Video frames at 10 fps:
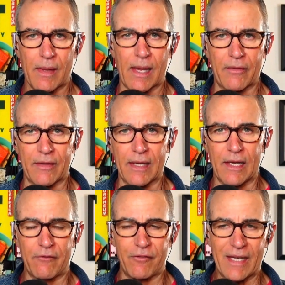at the
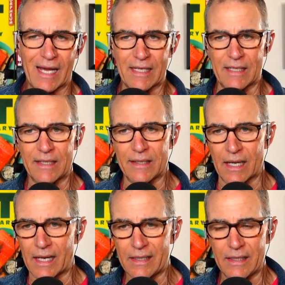end, V I N N
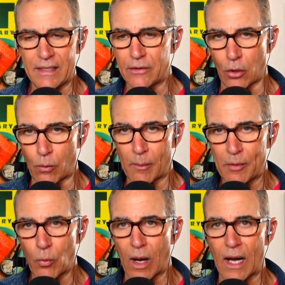I E, no wimpy
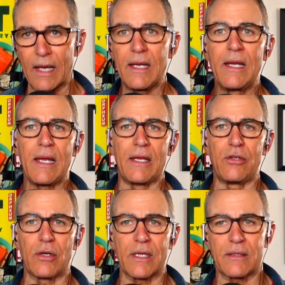Y, and
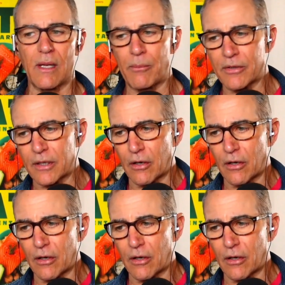you'll get ten percent